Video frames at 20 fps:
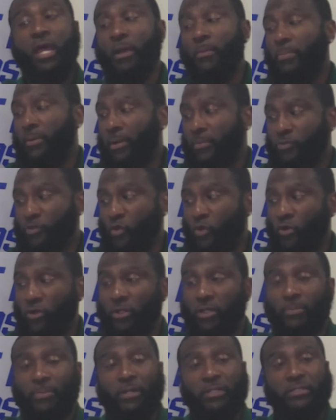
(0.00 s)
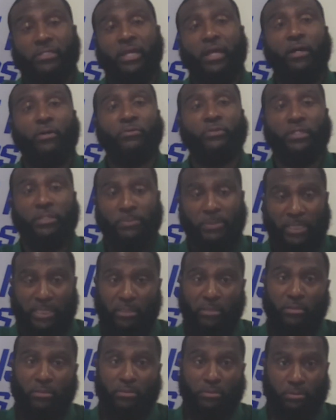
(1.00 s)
But I'm talking about the healthy men.